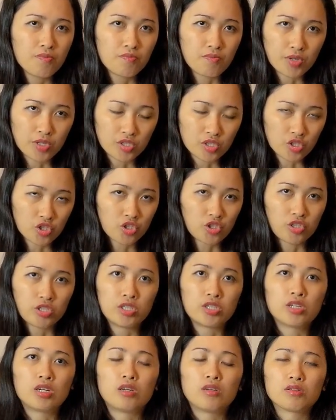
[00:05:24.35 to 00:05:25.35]
business
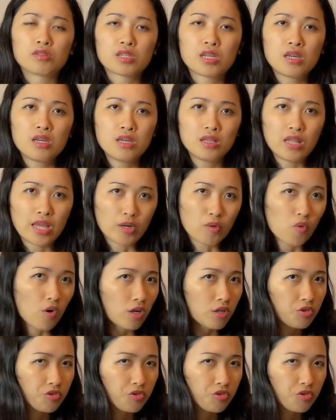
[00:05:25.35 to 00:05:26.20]
journals like Wall